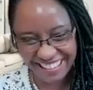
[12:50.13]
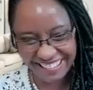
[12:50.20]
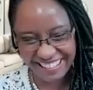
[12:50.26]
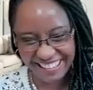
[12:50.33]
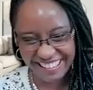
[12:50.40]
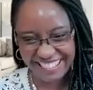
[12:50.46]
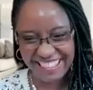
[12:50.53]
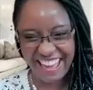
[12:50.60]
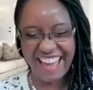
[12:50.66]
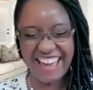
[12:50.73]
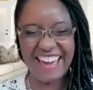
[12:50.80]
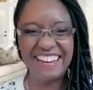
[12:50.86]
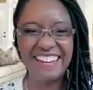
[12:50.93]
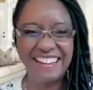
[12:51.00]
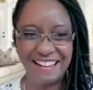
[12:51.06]
I like
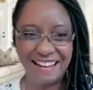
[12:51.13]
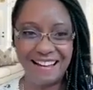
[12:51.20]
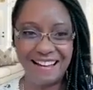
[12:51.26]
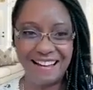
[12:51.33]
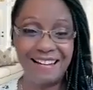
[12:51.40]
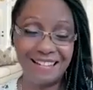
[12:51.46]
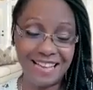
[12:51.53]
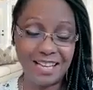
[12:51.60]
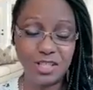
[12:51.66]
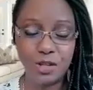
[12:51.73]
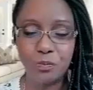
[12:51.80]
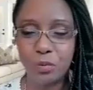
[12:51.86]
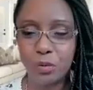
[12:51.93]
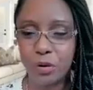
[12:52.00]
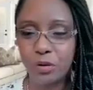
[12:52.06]
that, and that's
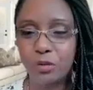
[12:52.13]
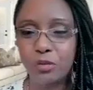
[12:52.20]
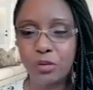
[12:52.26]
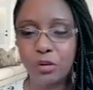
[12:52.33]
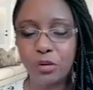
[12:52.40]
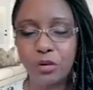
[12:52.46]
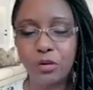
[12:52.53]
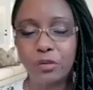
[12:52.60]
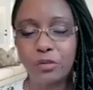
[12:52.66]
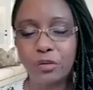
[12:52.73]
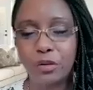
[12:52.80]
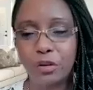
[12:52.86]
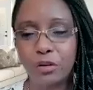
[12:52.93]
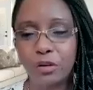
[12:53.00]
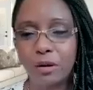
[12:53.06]
important for
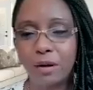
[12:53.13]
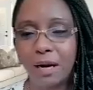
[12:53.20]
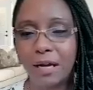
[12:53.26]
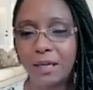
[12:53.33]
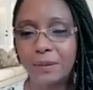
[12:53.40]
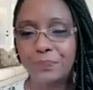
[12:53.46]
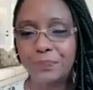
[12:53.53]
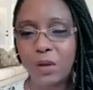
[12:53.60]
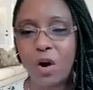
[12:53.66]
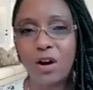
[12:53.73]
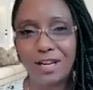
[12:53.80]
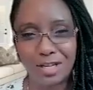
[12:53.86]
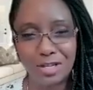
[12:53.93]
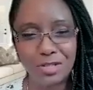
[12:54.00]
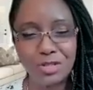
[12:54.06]
your
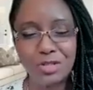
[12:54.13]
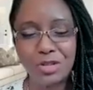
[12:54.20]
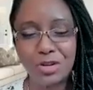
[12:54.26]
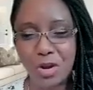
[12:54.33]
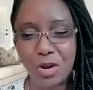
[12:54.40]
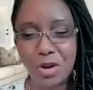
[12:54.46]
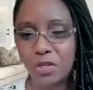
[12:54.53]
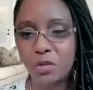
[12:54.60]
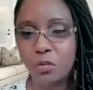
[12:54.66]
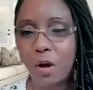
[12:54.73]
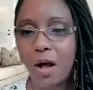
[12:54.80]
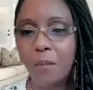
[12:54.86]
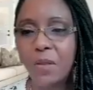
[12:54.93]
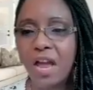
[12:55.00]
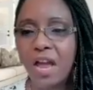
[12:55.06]
audience to know as
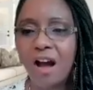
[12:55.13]
well.